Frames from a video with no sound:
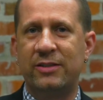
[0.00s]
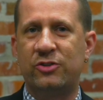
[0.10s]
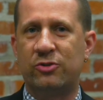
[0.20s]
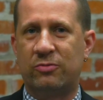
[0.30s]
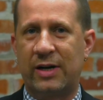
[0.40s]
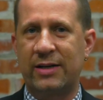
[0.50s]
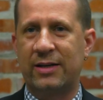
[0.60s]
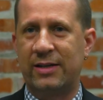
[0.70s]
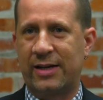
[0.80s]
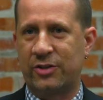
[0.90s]
these direct
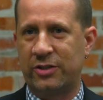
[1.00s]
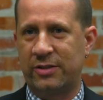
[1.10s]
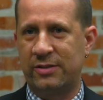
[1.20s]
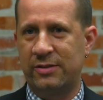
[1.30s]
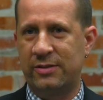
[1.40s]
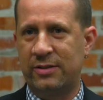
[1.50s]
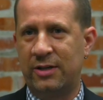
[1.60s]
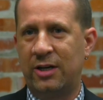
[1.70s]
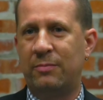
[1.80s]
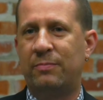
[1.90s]
connections
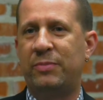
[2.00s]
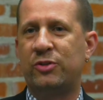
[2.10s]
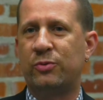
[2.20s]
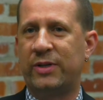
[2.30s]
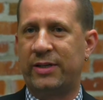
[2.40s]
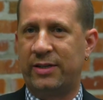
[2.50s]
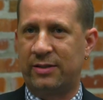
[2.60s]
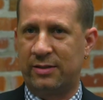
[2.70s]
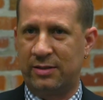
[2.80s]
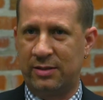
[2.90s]

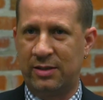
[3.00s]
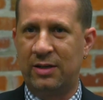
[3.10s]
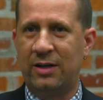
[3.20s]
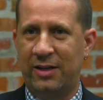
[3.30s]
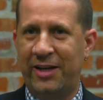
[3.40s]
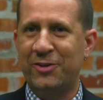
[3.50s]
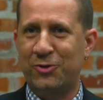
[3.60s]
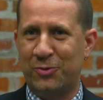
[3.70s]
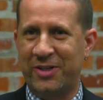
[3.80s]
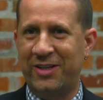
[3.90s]
between
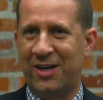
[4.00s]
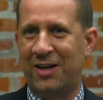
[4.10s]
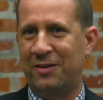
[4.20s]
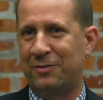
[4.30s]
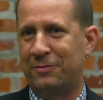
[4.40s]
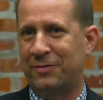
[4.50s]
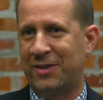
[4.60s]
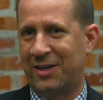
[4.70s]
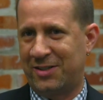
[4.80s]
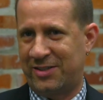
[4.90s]
history of
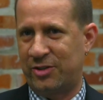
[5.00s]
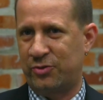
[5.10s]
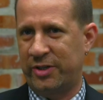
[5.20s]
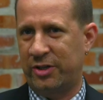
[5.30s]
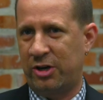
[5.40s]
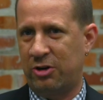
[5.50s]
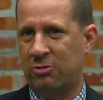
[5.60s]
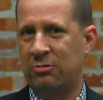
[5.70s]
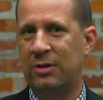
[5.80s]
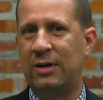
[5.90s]
a century
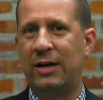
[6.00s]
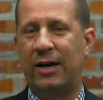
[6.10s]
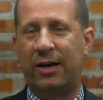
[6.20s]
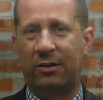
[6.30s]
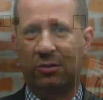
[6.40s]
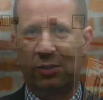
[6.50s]
ago and our